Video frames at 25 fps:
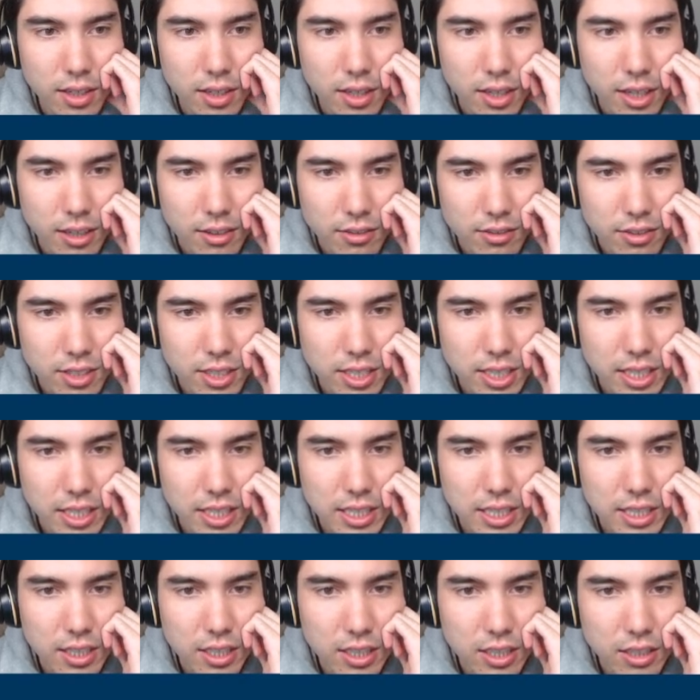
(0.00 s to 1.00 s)
f6
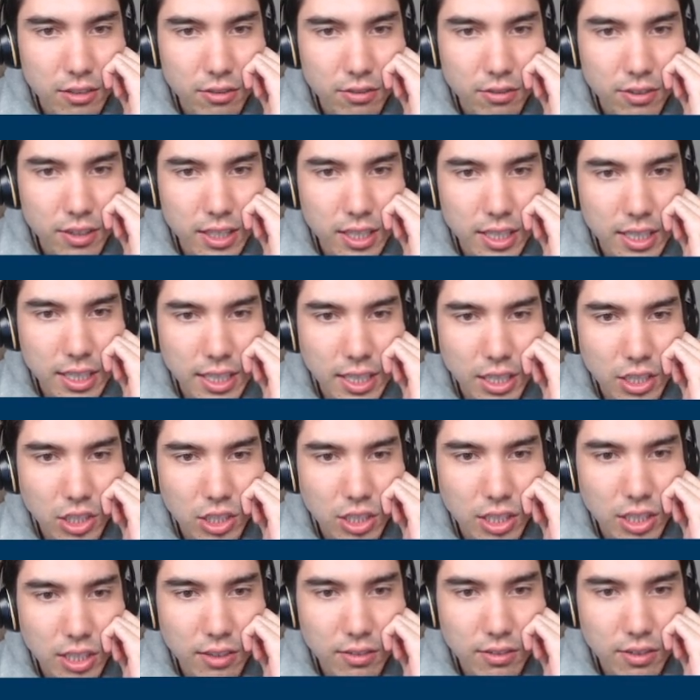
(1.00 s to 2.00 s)
here, defending
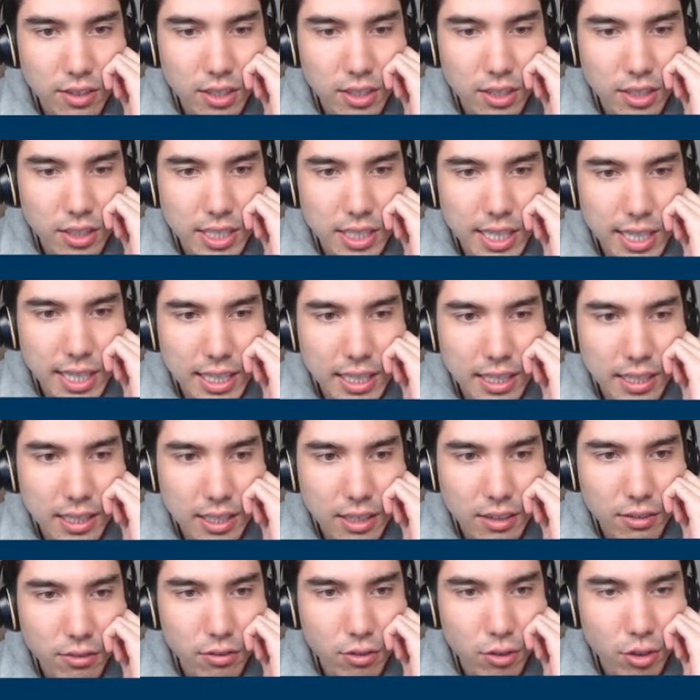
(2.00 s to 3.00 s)
h7,
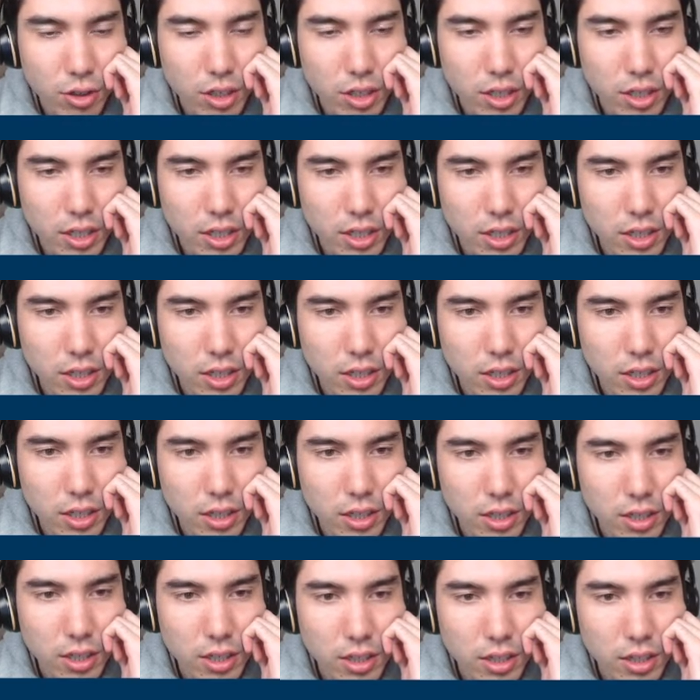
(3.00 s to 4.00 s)
attacking e4.
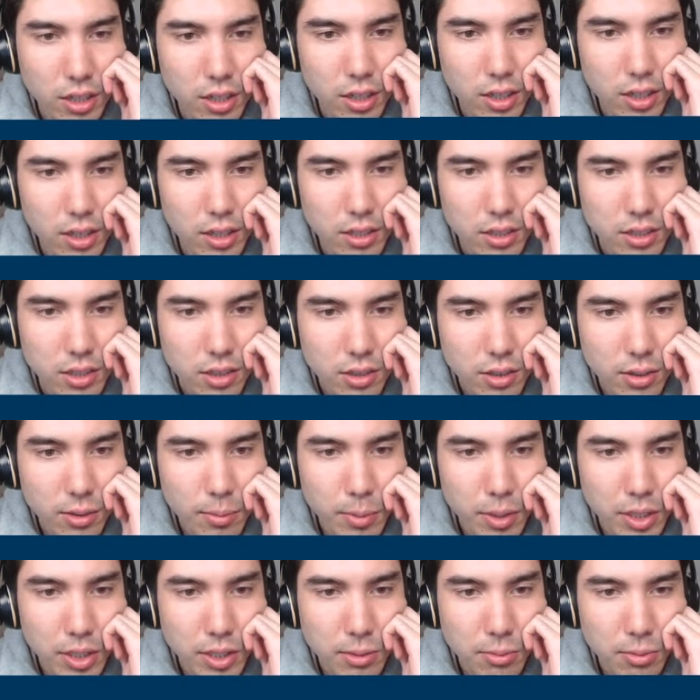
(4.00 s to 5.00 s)
So the
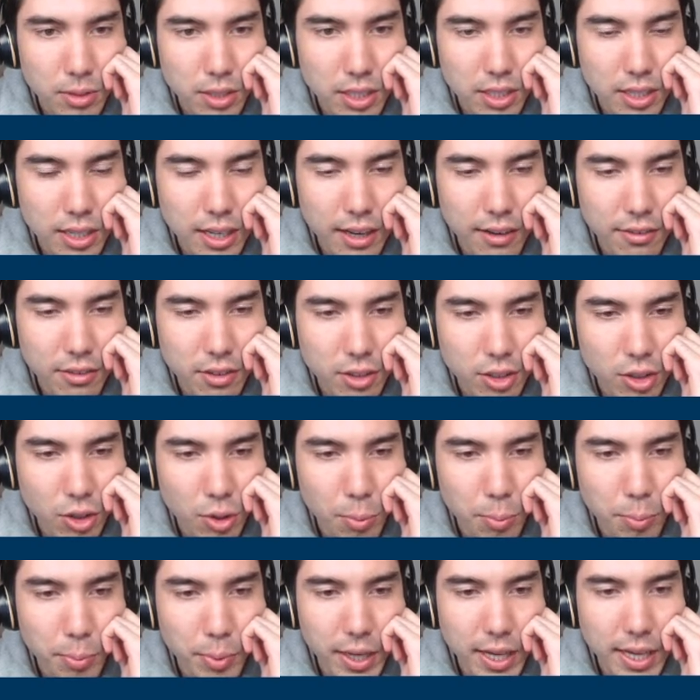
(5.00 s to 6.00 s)
bishop's going to have to
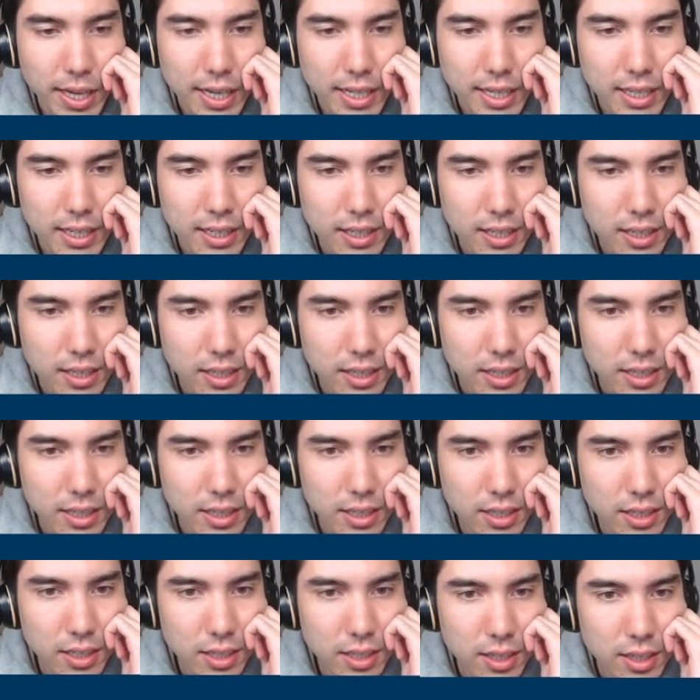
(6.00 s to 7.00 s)
go back,
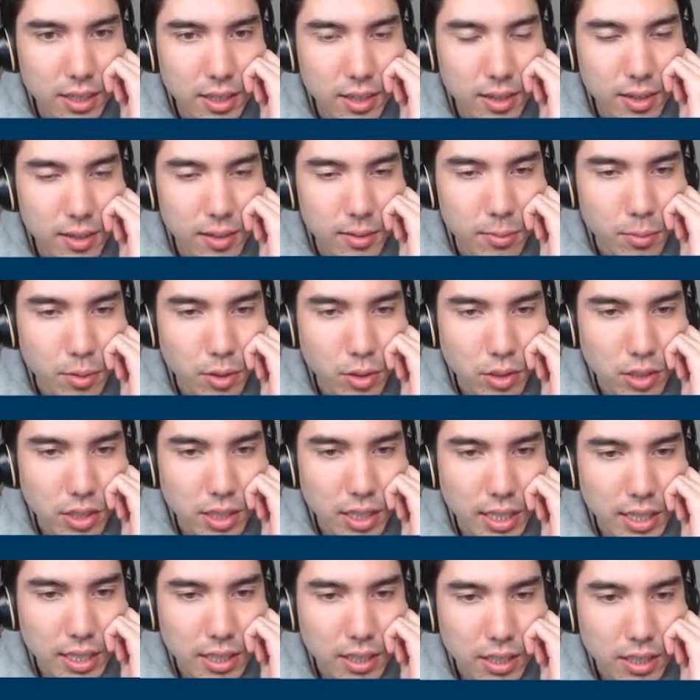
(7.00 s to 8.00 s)
most
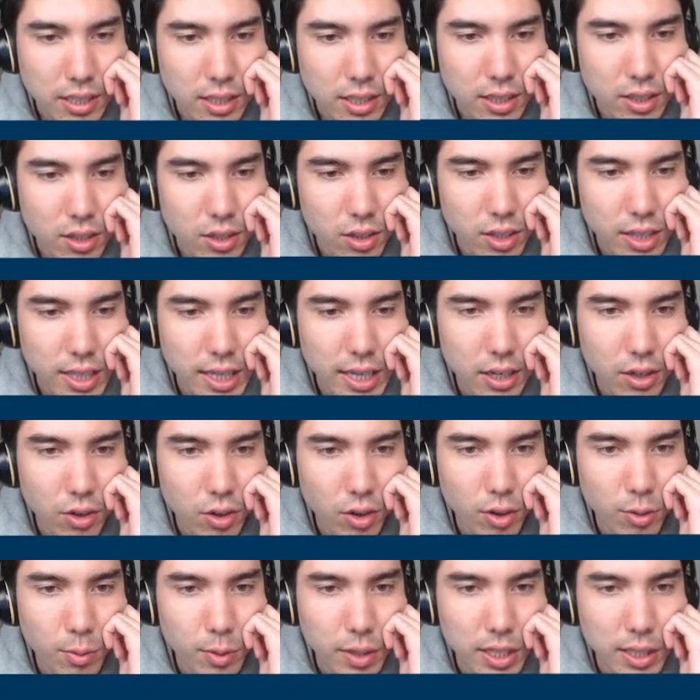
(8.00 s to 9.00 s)
likely. That,
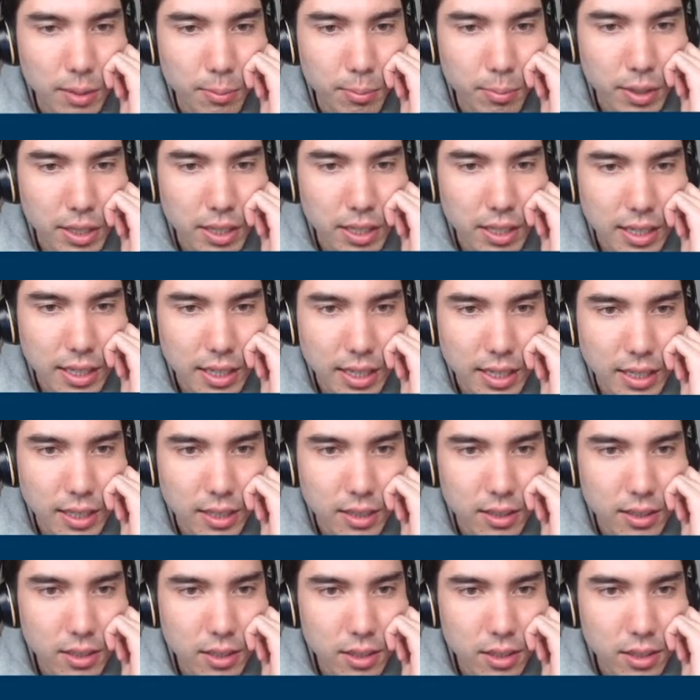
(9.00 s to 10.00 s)
or we could pin the knight.
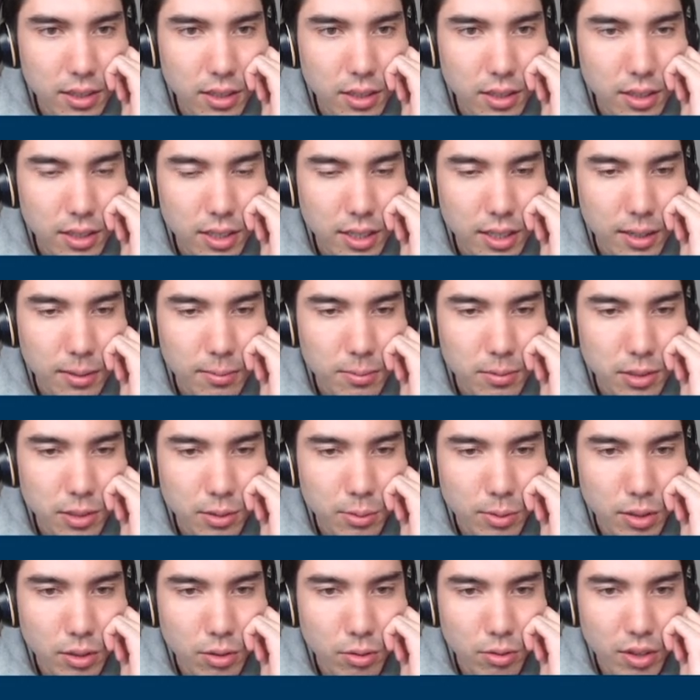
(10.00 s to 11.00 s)
Yep, so
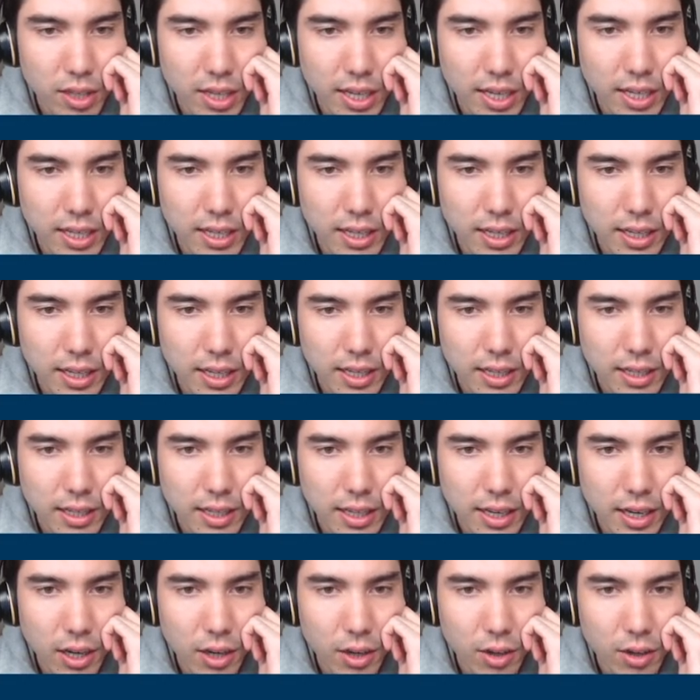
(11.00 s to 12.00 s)
we do that. And
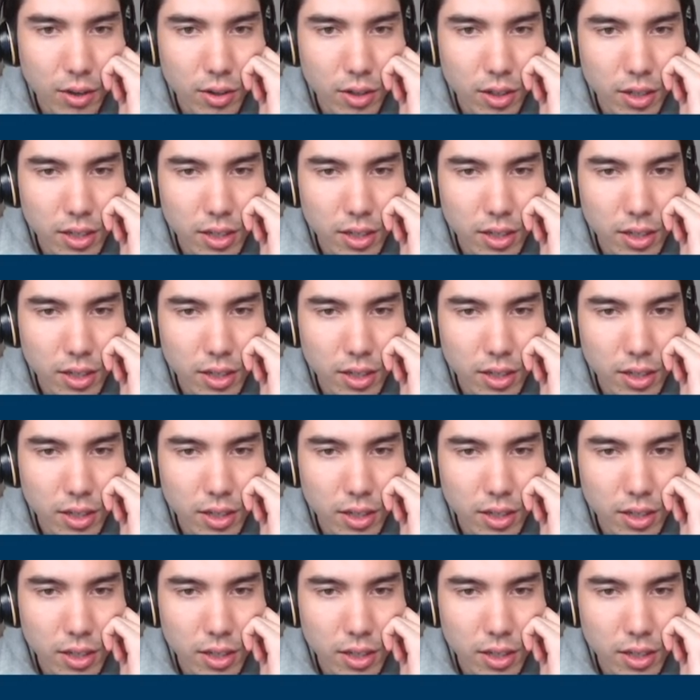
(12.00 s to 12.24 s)
now